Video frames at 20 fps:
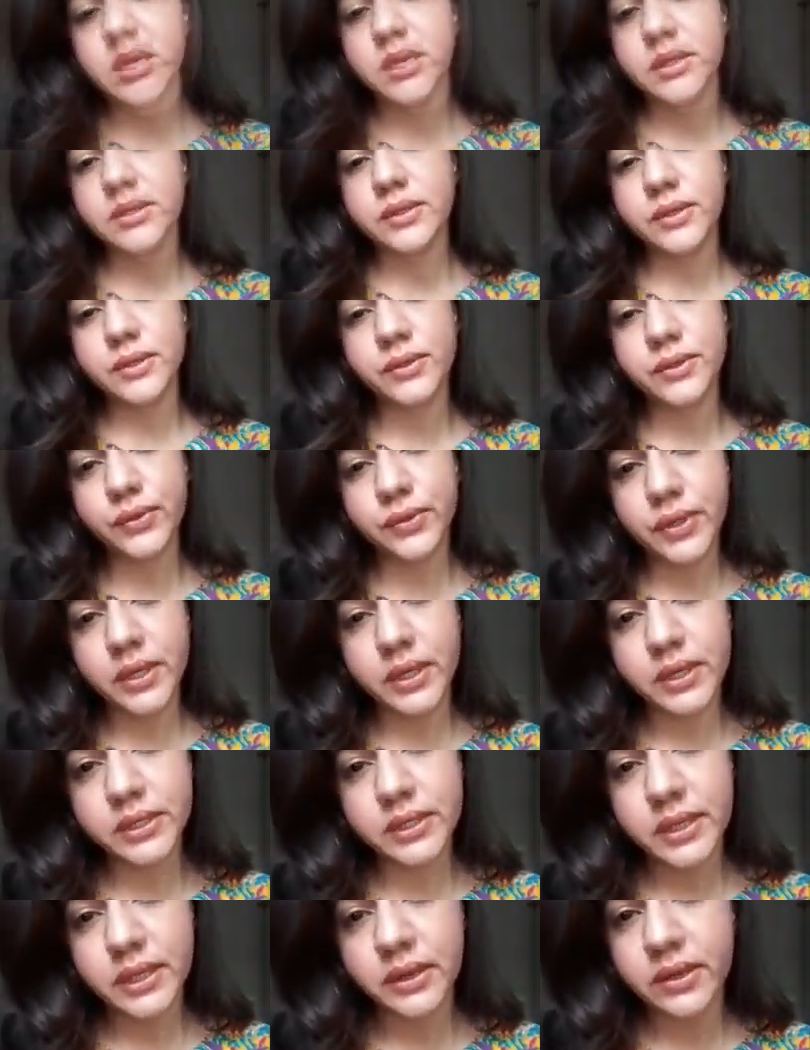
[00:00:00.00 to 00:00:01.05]
So
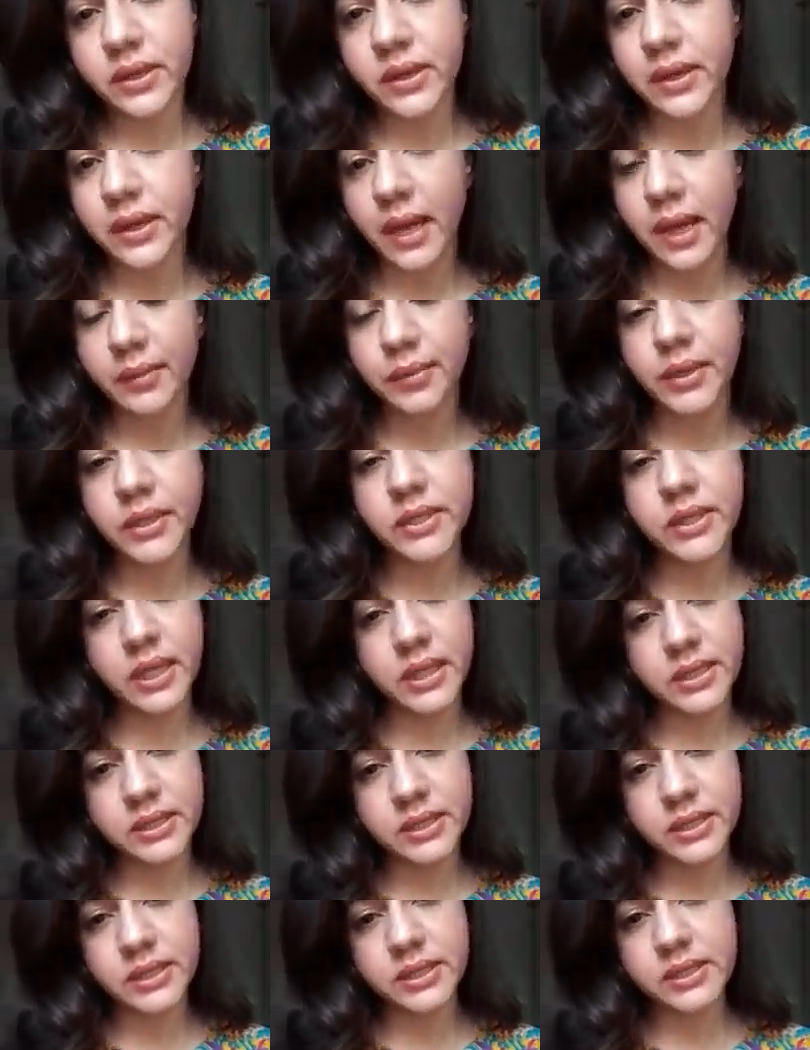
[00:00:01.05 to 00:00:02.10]
students, there can be
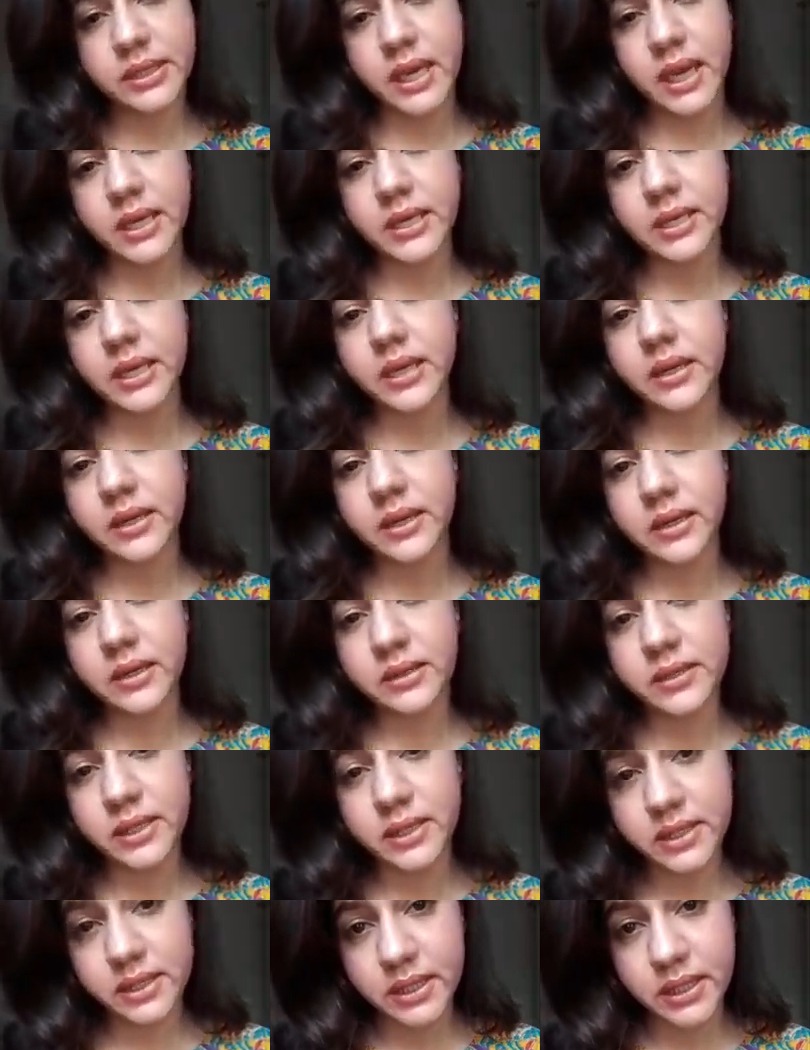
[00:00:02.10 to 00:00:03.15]
chances that in a
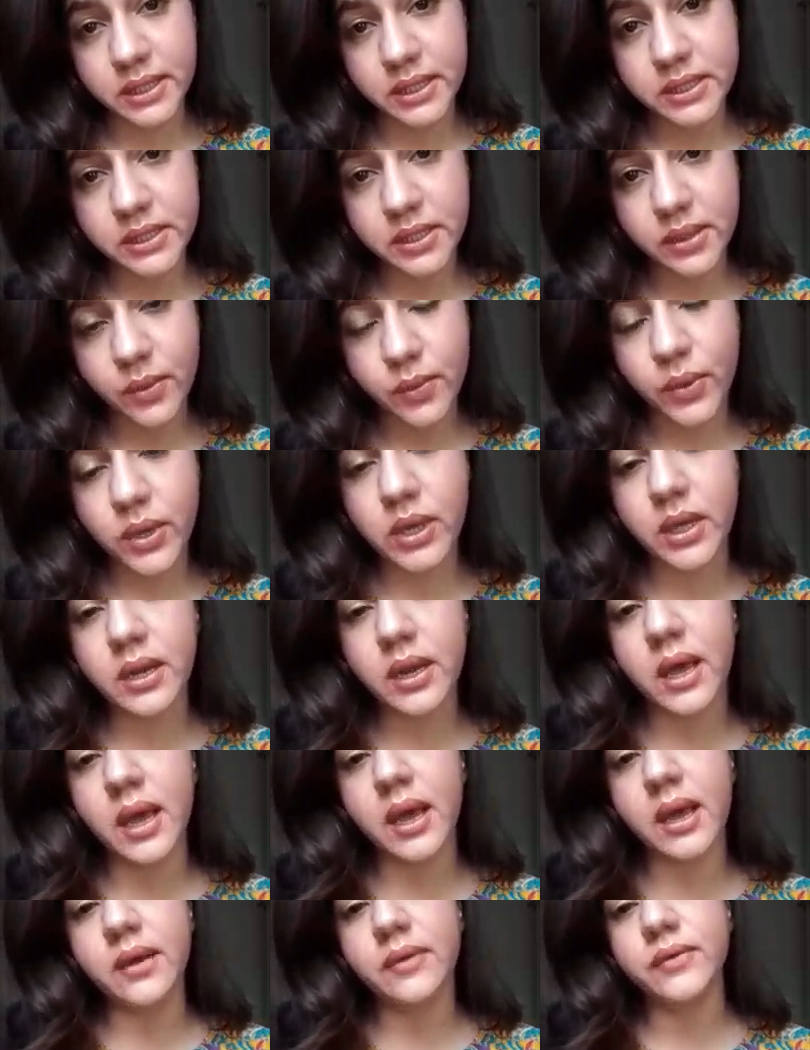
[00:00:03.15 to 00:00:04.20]
sentence we can
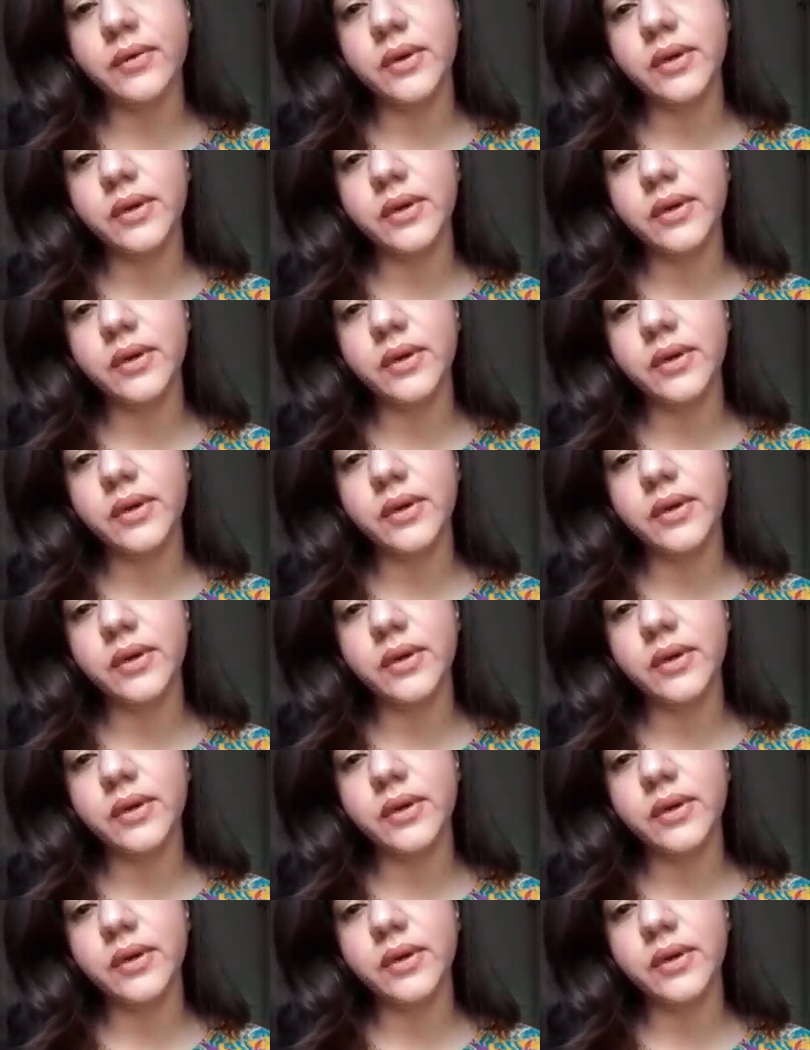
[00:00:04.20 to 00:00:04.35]
have